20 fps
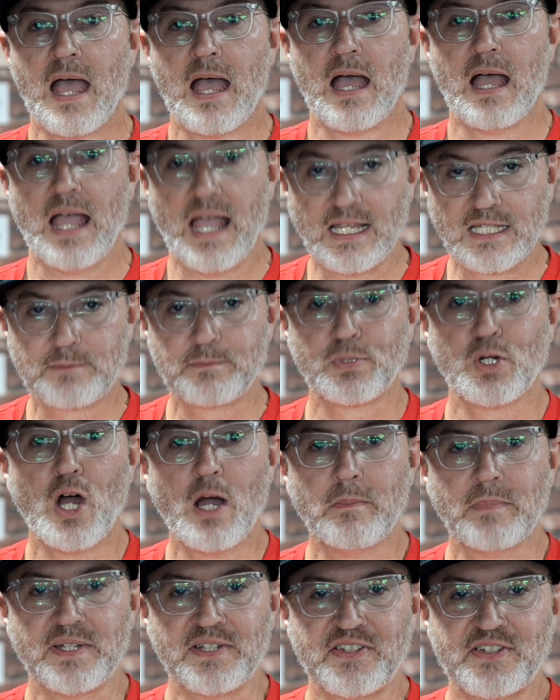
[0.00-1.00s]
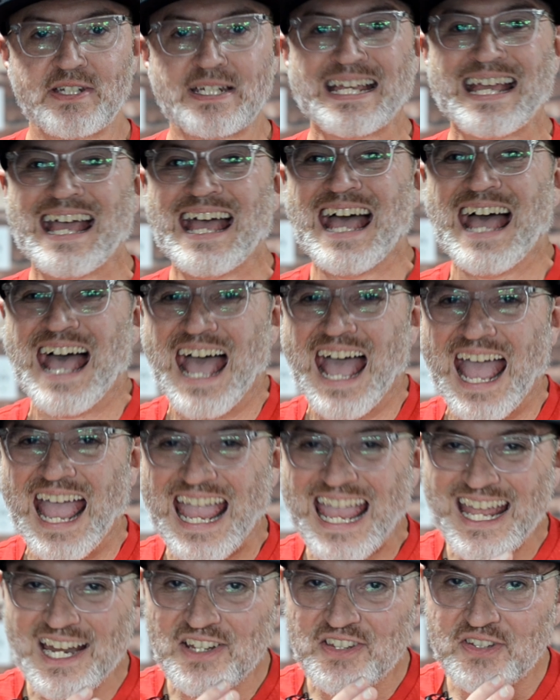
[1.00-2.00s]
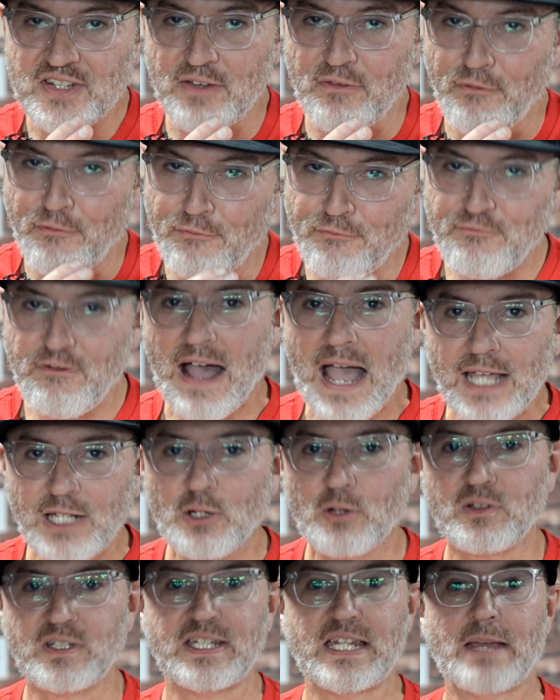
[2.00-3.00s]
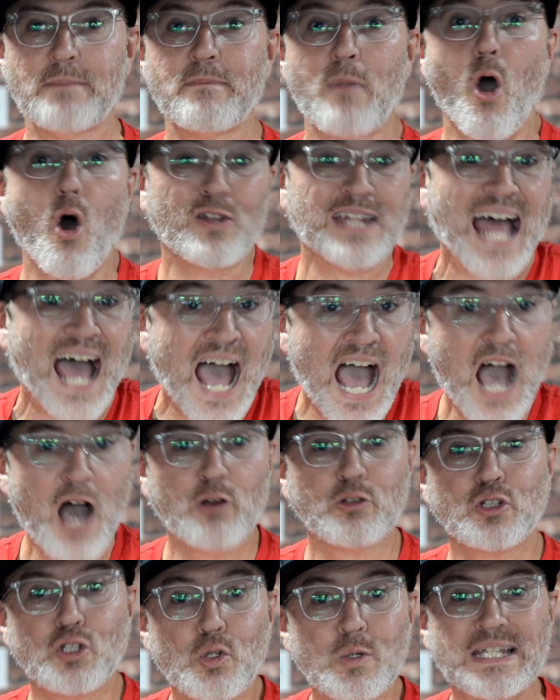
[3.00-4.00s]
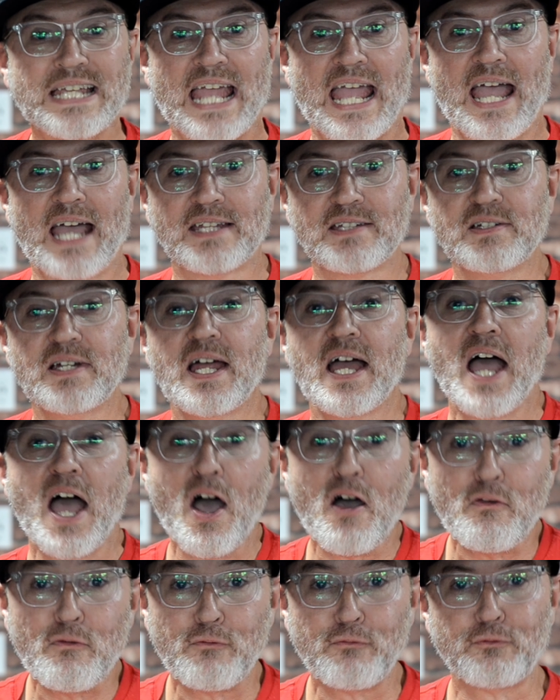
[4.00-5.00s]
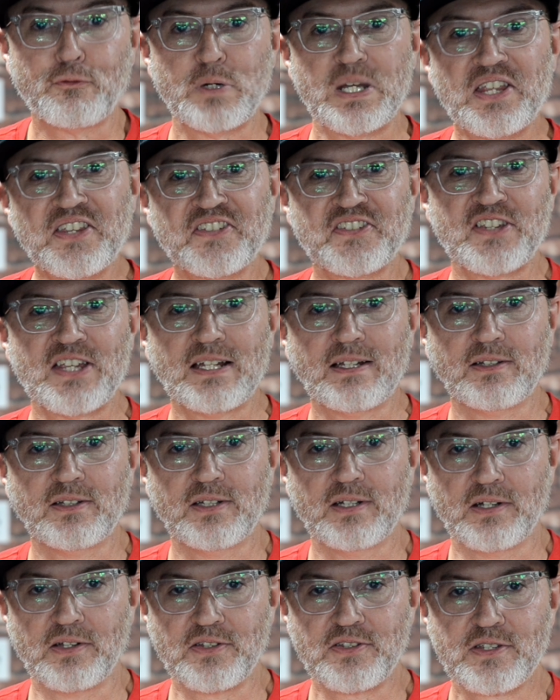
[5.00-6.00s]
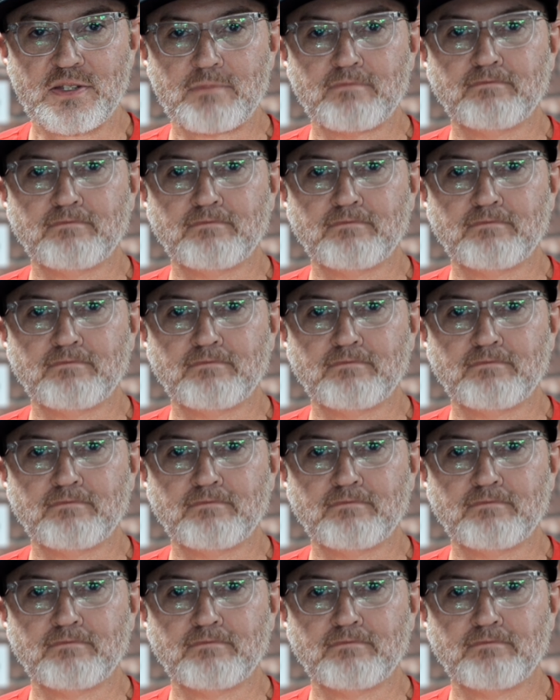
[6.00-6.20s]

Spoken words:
As promised, here's the final tip on how to get free cylinders.